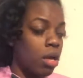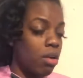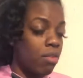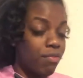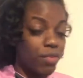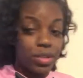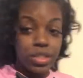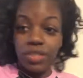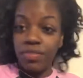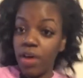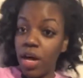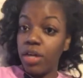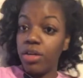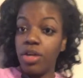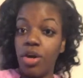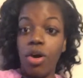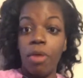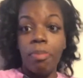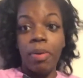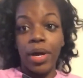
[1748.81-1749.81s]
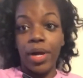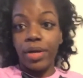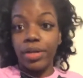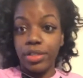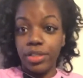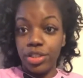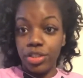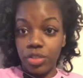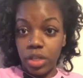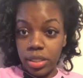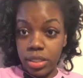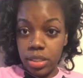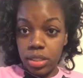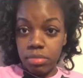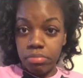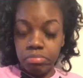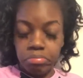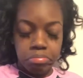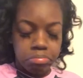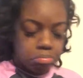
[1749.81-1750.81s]
First of all, no apparent distress.
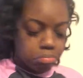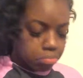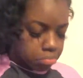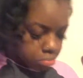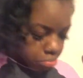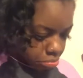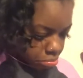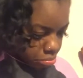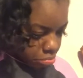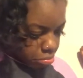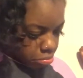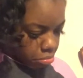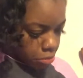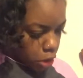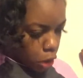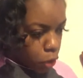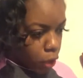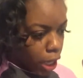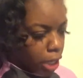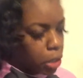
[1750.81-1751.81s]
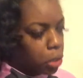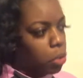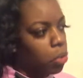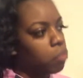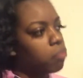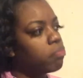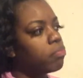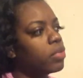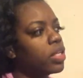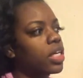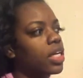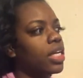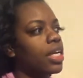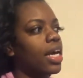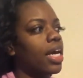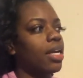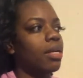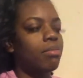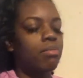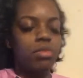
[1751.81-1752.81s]
Okay, cool. Looking
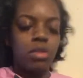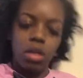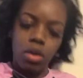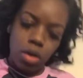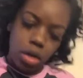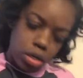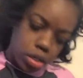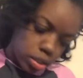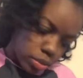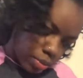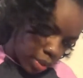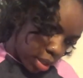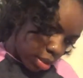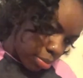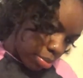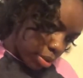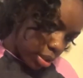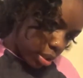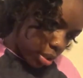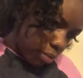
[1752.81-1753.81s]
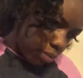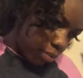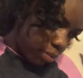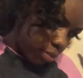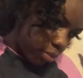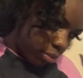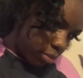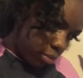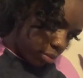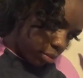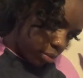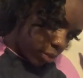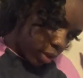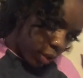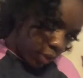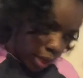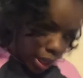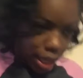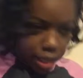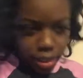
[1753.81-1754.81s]
at him, no increased work of breathing.
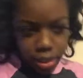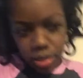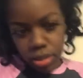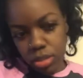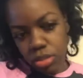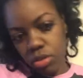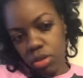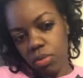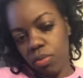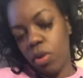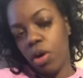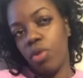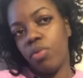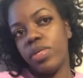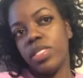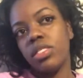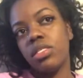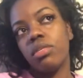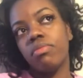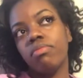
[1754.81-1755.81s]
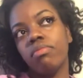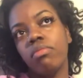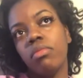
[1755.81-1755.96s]
Okay, I listen to him, no wheezing.